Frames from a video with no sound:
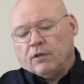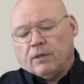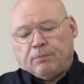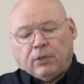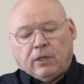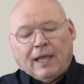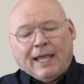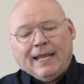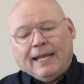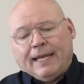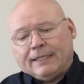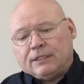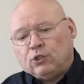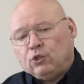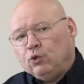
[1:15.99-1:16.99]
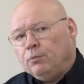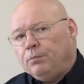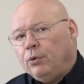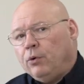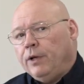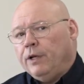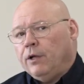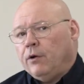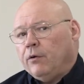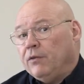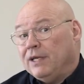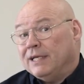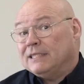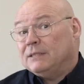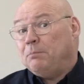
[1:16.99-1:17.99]
the PLANEX 2.0,
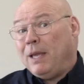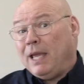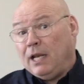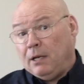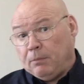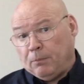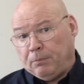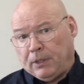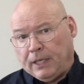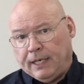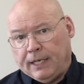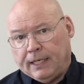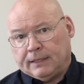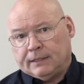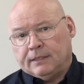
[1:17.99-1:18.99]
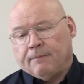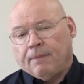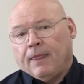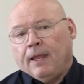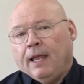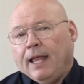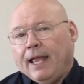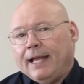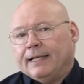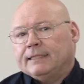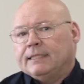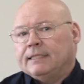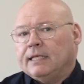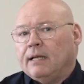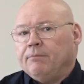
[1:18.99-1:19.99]
the expandable PLANEX, has
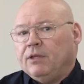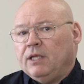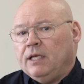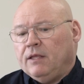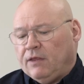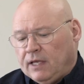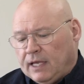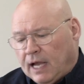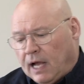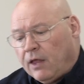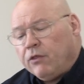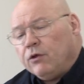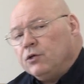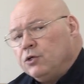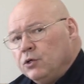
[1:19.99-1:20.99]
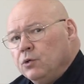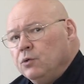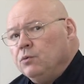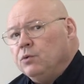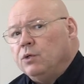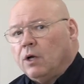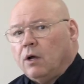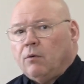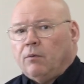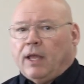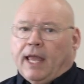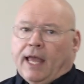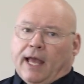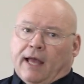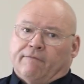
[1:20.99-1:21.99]
something the other two don't
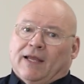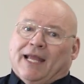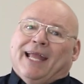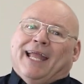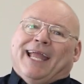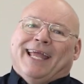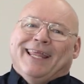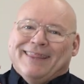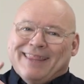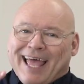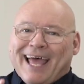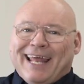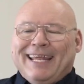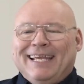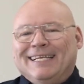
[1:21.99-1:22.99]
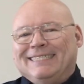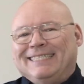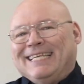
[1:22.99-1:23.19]
have, and that is